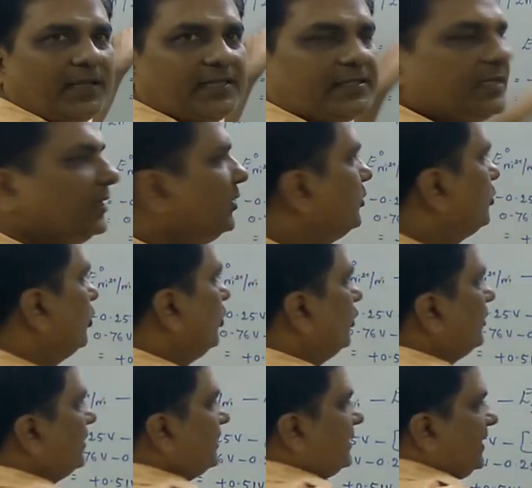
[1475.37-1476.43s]
plus.
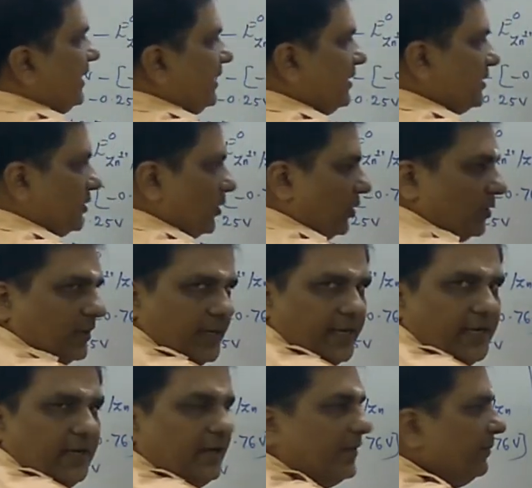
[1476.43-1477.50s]
So zinc
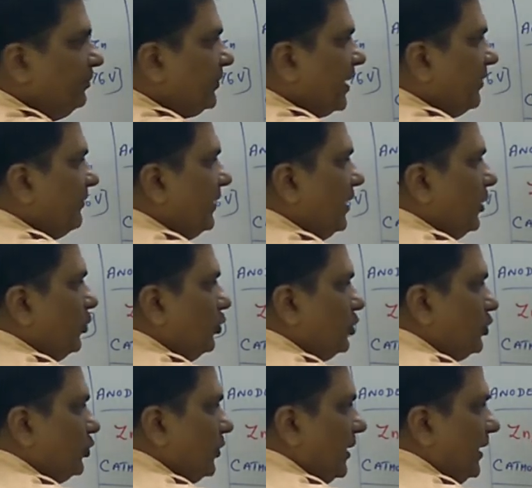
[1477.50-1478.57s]
solid will
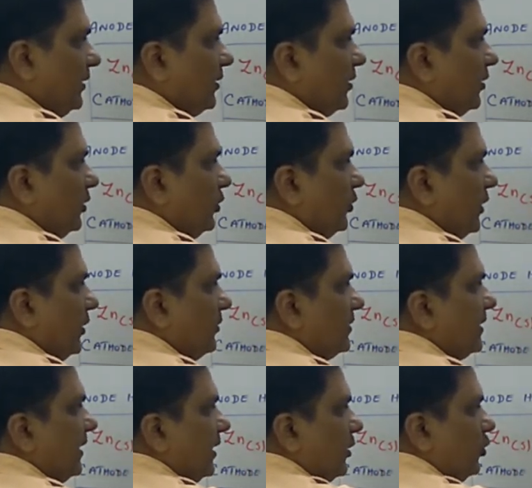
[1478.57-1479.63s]
lose 2 electrons to give
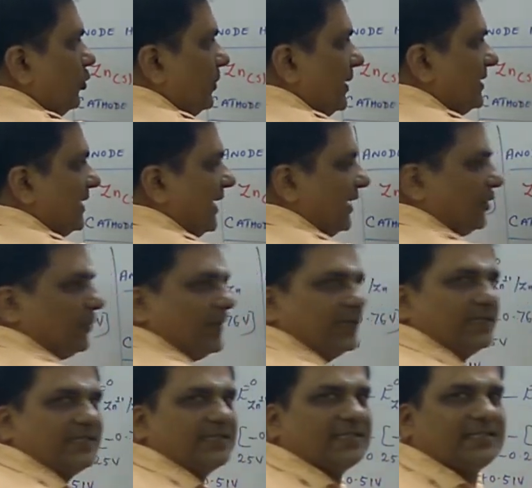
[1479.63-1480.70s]
Zn2 plus
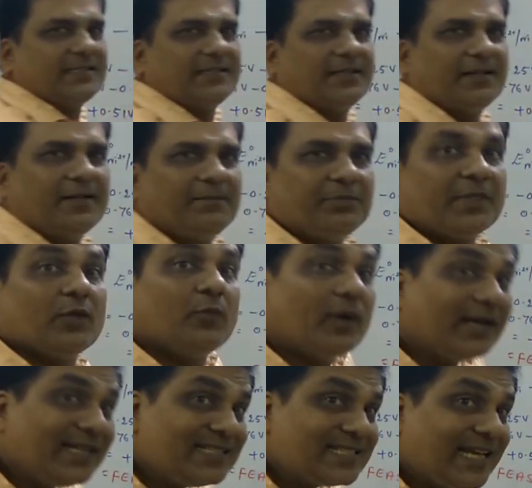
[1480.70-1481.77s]
aqueous.
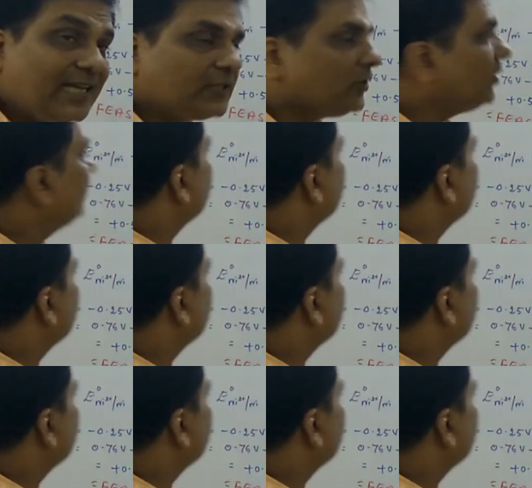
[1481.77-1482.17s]
What is cathode